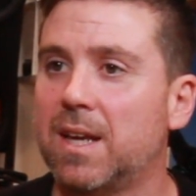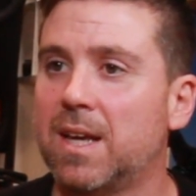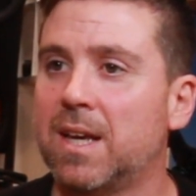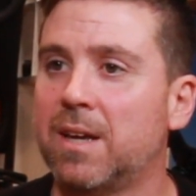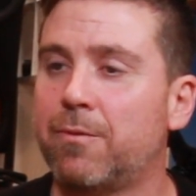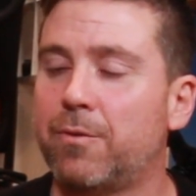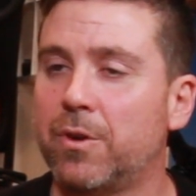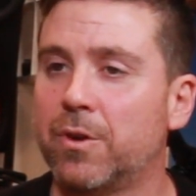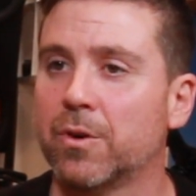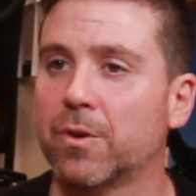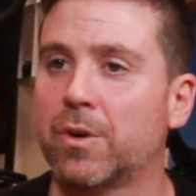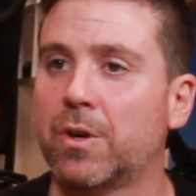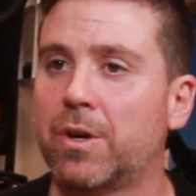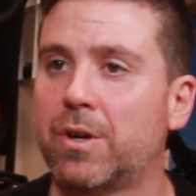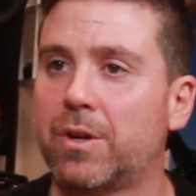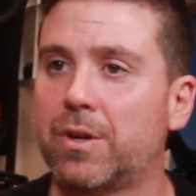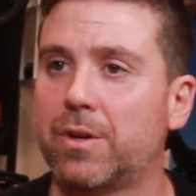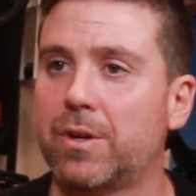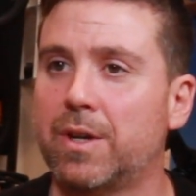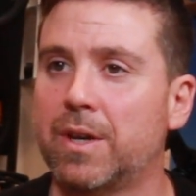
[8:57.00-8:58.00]
if
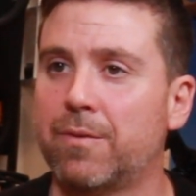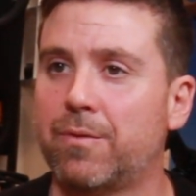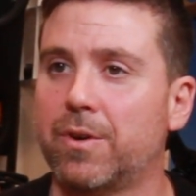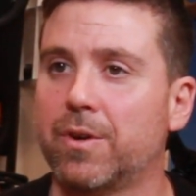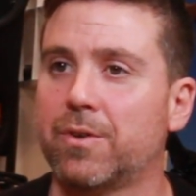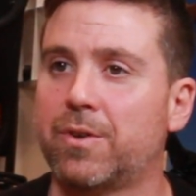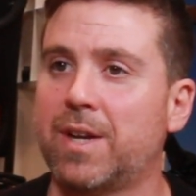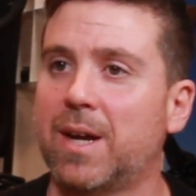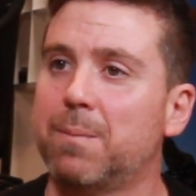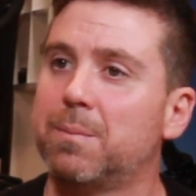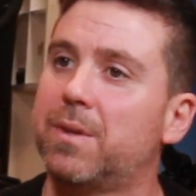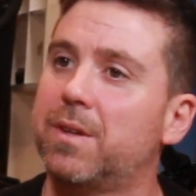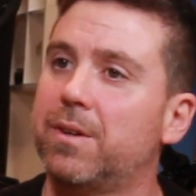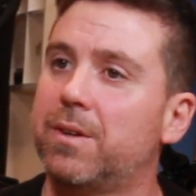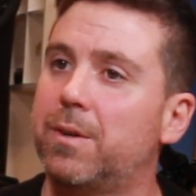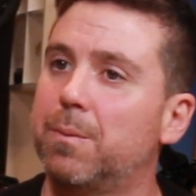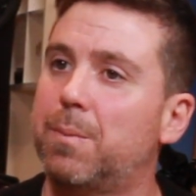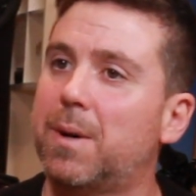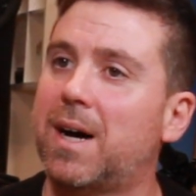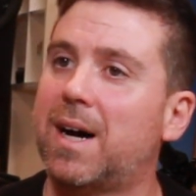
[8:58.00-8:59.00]
you're
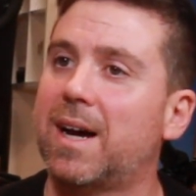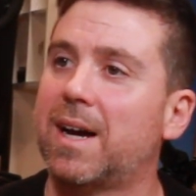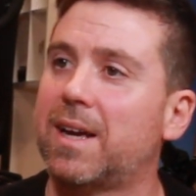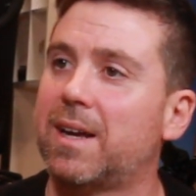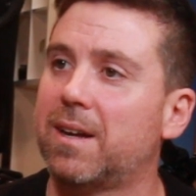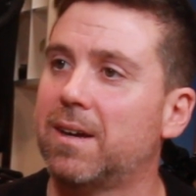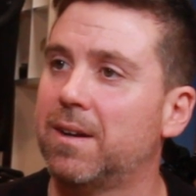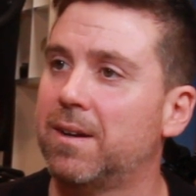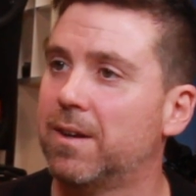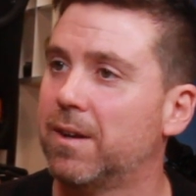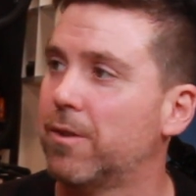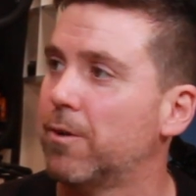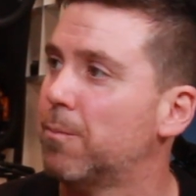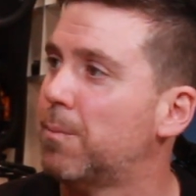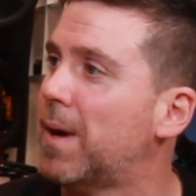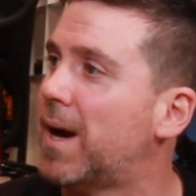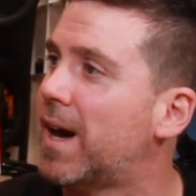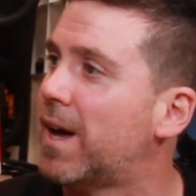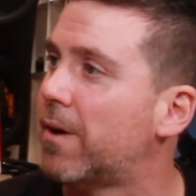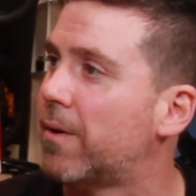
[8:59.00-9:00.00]
tempted to buy another
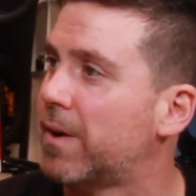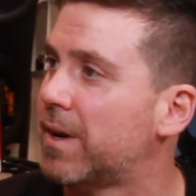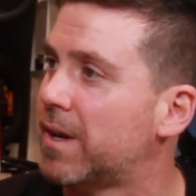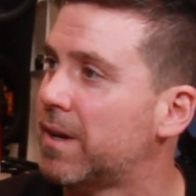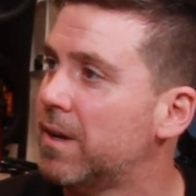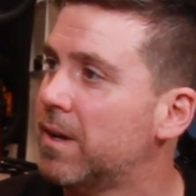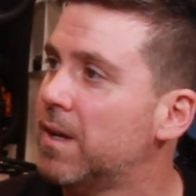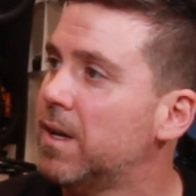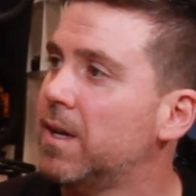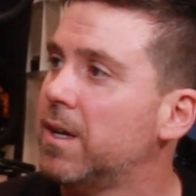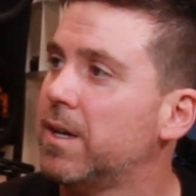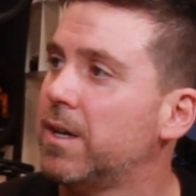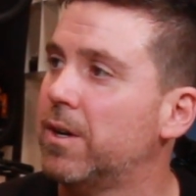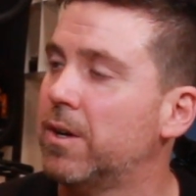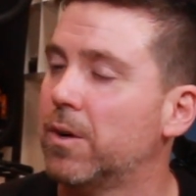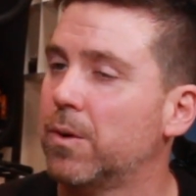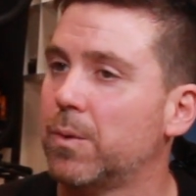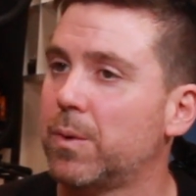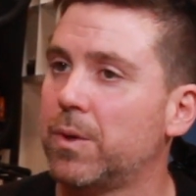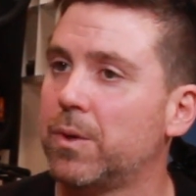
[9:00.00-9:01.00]
battery,
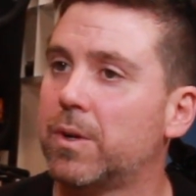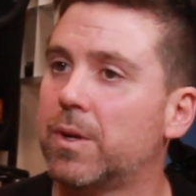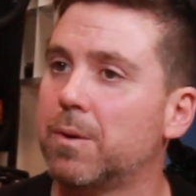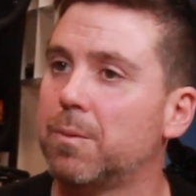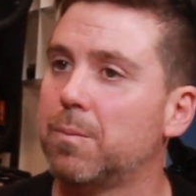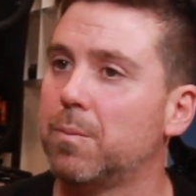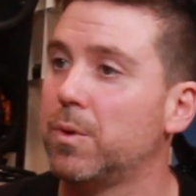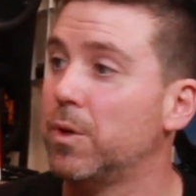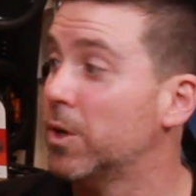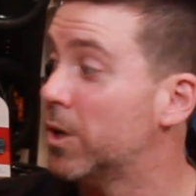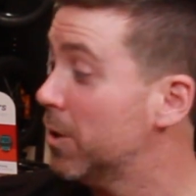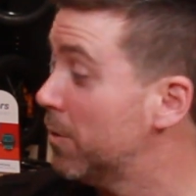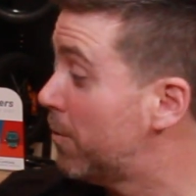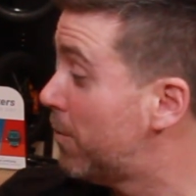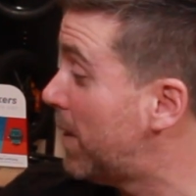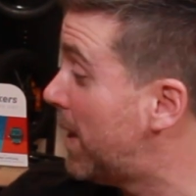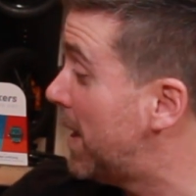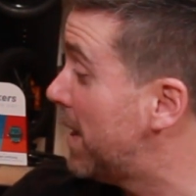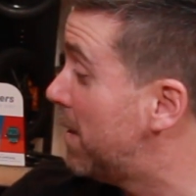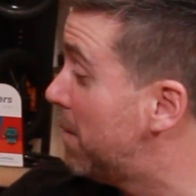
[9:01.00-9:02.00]
you can
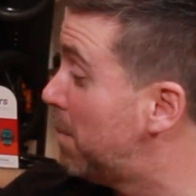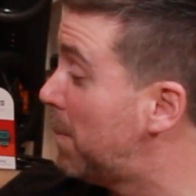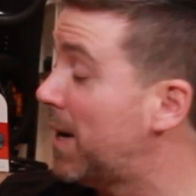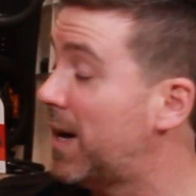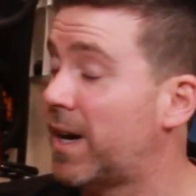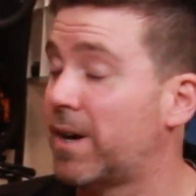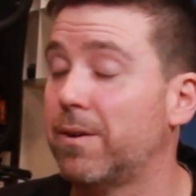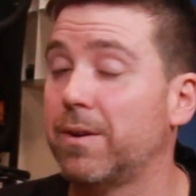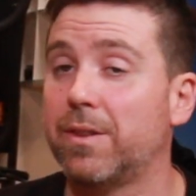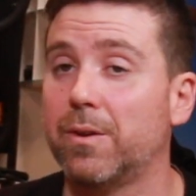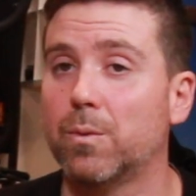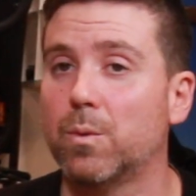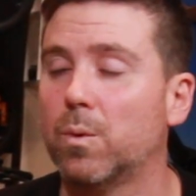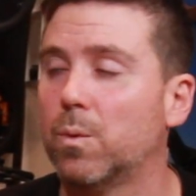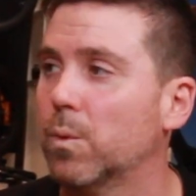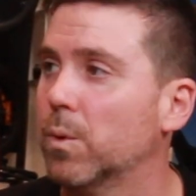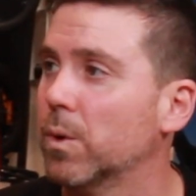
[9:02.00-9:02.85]
find a battery that will